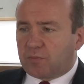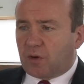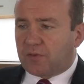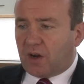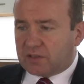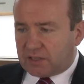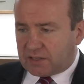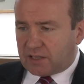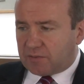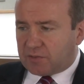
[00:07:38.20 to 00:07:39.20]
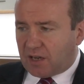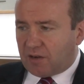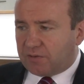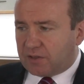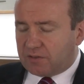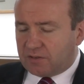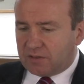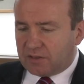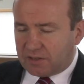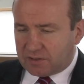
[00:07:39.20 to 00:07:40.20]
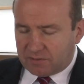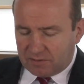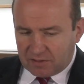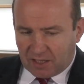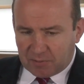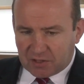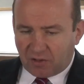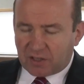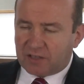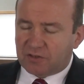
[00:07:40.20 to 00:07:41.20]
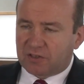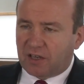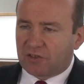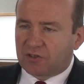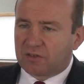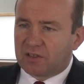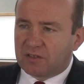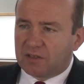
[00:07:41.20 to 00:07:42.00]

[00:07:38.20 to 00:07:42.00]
Pope Francis says himself in his apostolic exhortation,